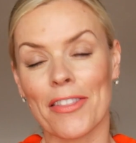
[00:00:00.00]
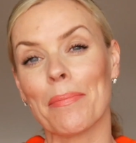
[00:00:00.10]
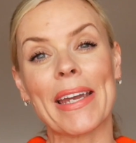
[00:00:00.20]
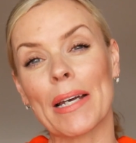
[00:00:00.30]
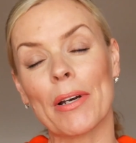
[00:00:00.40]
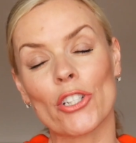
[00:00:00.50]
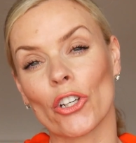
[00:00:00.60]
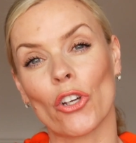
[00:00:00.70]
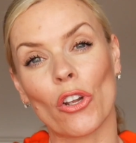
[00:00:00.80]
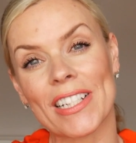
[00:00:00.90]
The makeup I took
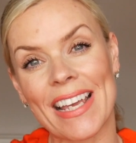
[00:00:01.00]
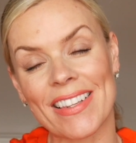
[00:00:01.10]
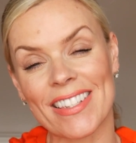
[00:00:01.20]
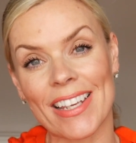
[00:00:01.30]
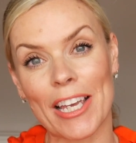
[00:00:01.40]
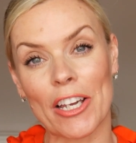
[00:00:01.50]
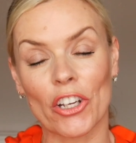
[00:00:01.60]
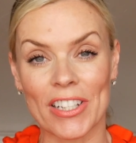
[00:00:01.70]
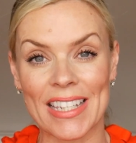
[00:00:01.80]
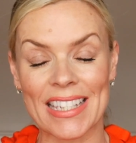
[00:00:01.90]
on holiday this year
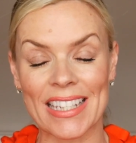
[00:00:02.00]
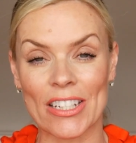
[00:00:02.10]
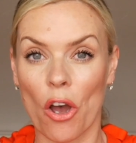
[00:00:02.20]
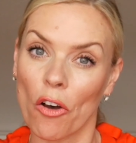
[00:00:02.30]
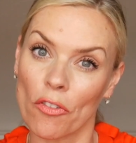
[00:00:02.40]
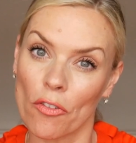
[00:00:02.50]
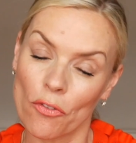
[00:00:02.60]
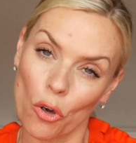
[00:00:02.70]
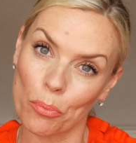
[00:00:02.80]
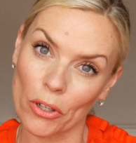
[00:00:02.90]
consisted of
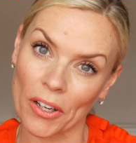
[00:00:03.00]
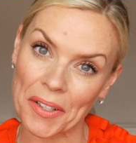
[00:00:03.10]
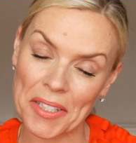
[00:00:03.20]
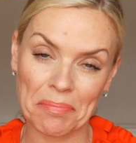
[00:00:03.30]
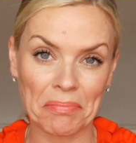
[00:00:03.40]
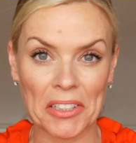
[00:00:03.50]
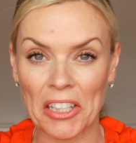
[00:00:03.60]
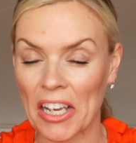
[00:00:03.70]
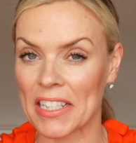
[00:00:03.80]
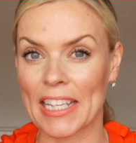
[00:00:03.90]
4 products.
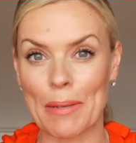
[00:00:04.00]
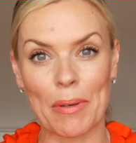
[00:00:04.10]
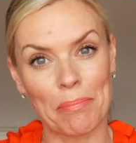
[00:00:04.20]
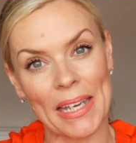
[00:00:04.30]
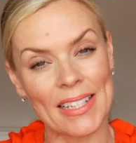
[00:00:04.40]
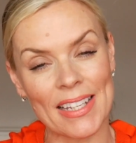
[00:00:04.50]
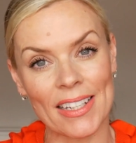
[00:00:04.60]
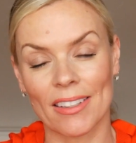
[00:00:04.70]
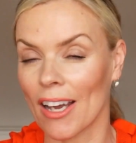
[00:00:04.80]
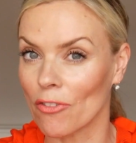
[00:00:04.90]
Light to keep it
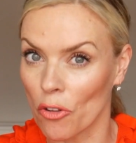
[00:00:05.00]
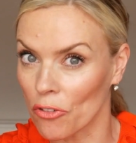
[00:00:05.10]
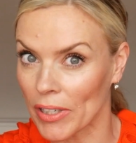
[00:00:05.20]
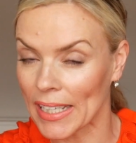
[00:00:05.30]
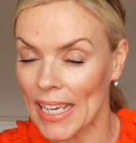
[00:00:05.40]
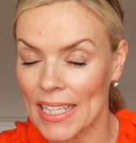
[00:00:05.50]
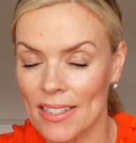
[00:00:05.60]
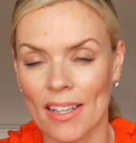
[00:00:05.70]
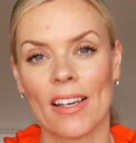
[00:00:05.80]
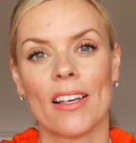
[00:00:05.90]
basic. I've got 3
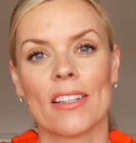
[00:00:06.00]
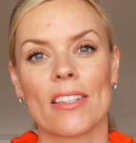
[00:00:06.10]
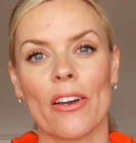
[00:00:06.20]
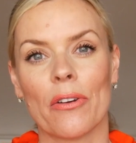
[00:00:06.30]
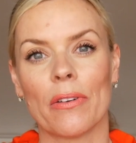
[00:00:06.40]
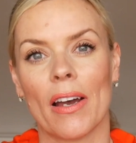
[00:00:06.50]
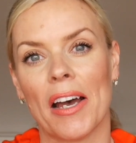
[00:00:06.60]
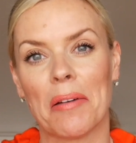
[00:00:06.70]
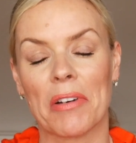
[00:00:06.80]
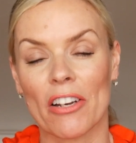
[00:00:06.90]
kids, so
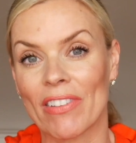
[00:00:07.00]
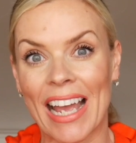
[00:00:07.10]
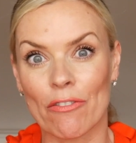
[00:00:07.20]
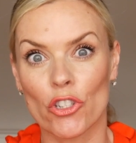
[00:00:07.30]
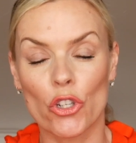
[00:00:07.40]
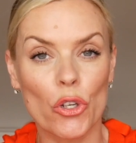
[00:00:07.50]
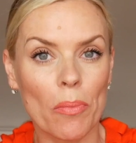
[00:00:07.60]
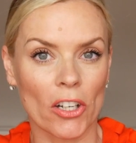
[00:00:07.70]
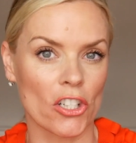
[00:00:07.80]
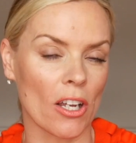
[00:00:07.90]
I don't really have too
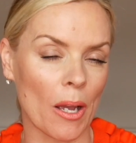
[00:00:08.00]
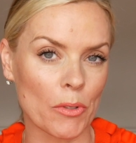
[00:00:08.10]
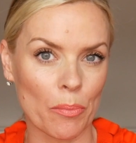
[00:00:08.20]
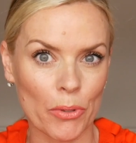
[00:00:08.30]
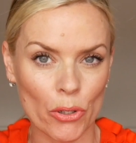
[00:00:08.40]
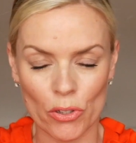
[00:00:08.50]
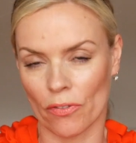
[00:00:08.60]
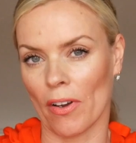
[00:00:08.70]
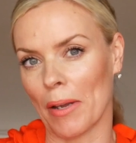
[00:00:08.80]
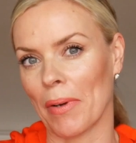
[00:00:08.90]
much time to
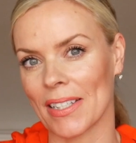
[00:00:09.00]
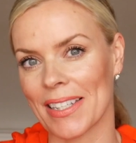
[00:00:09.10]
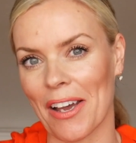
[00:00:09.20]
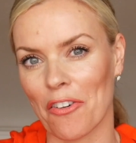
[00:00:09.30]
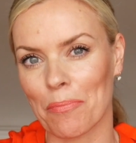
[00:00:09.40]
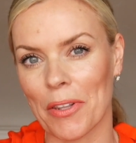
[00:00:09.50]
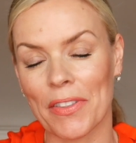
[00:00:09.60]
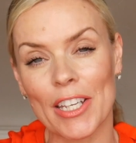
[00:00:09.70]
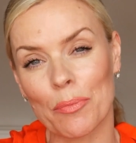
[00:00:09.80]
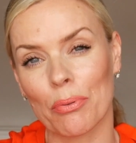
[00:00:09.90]
beautify myself. But
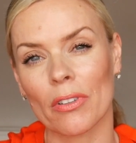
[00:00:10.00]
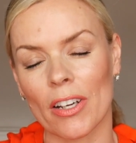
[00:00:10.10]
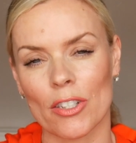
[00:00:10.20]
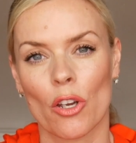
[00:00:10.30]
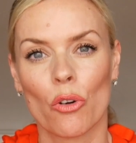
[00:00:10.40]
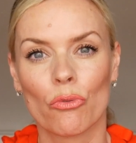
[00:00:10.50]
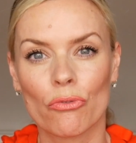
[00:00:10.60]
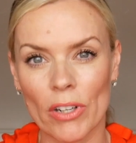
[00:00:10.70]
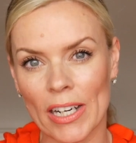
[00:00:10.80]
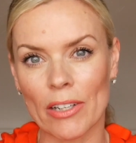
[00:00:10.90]
these products
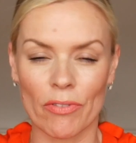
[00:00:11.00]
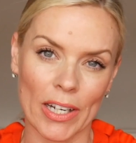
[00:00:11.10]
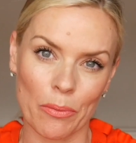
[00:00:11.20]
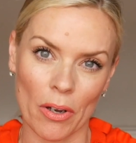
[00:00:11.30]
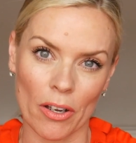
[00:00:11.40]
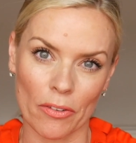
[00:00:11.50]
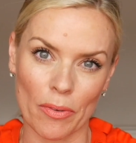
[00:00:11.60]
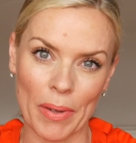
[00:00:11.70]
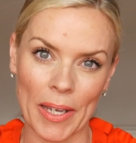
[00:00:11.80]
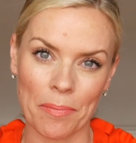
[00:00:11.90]
really, really work
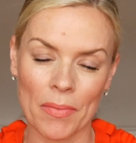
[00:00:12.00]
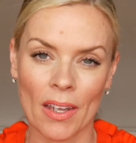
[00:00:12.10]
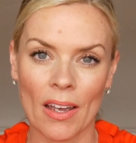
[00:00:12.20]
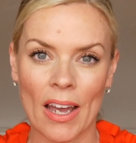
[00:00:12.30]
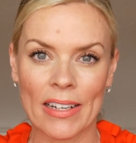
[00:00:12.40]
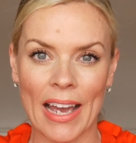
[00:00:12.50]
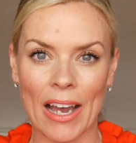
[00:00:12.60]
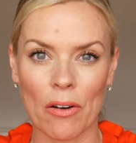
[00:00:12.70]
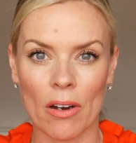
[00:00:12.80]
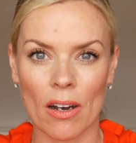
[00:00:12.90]
for me.
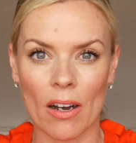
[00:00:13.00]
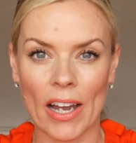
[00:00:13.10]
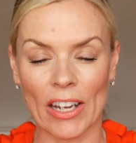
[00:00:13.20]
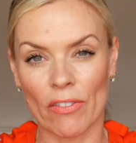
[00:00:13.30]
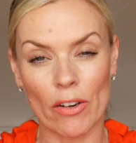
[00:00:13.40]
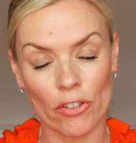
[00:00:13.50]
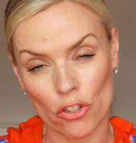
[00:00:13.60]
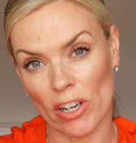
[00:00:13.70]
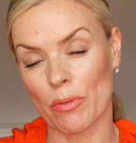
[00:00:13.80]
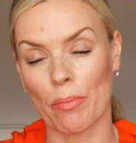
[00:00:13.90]
Now, I get very
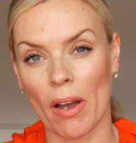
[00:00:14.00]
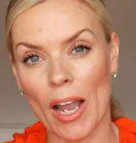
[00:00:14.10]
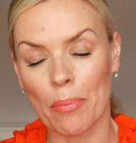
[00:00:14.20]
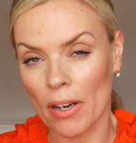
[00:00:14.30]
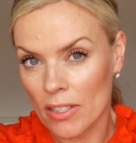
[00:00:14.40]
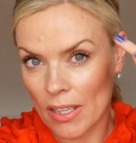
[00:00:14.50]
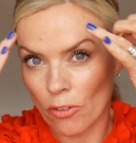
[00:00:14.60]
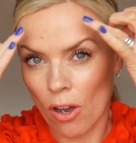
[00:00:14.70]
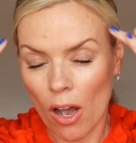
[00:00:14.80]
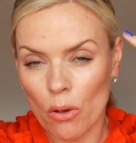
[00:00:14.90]
frustrated with my eyebrows because I've
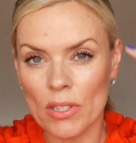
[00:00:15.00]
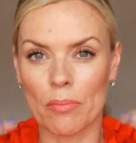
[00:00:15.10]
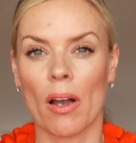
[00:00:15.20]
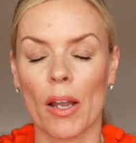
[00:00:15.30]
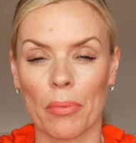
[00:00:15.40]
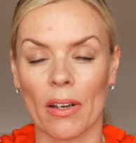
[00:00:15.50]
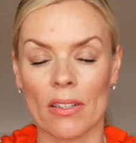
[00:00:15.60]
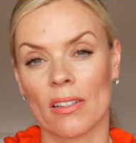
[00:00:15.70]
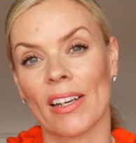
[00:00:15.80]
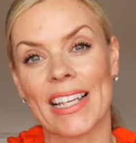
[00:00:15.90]
got holes in my
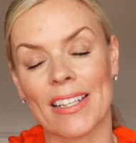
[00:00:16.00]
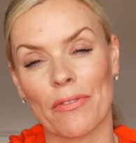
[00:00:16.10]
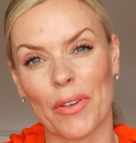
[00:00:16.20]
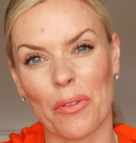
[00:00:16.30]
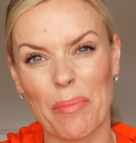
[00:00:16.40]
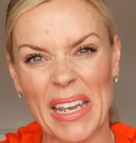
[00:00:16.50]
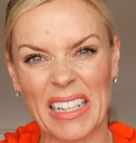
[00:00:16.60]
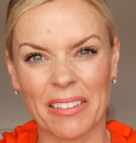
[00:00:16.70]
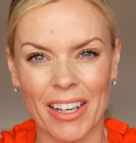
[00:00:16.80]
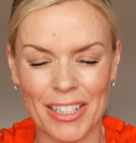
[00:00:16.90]
eyebrows, and unless I fill them
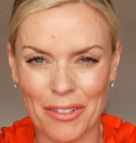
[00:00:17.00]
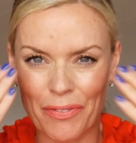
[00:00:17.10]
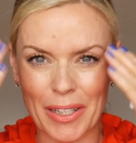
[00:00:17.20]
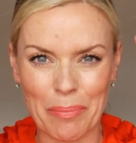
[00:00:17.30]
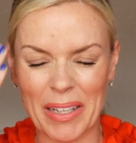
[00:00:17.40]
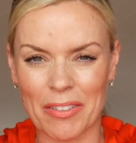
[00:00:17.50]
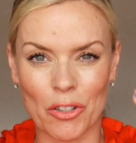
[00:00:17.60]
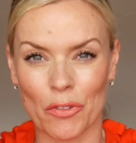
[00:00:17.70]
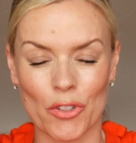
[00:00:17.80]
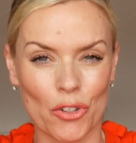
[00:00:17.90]
in, I just feel a bit
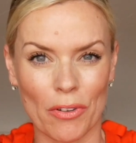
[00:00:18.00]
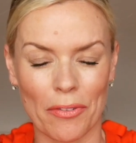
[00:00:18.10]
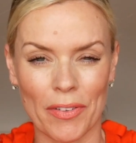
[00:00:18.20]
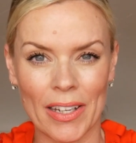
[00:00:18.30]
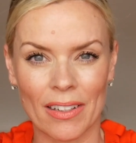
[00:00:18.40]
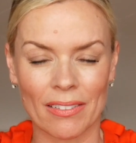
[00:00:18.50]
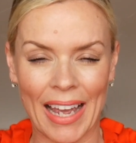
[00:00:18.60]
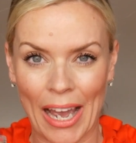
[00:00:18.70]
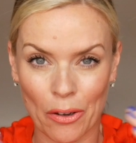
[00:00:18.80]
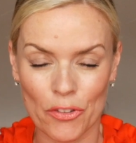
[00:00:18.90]
sort of scruffy and
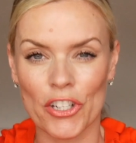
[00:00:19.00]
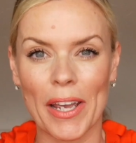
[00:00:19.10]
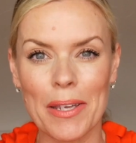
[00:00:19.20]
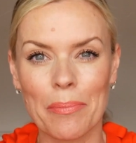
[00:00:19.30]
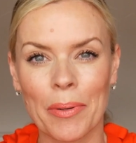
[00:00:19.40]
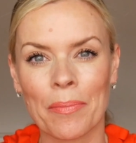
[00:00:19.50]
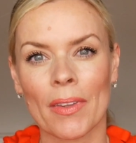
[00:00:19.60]
out of shape.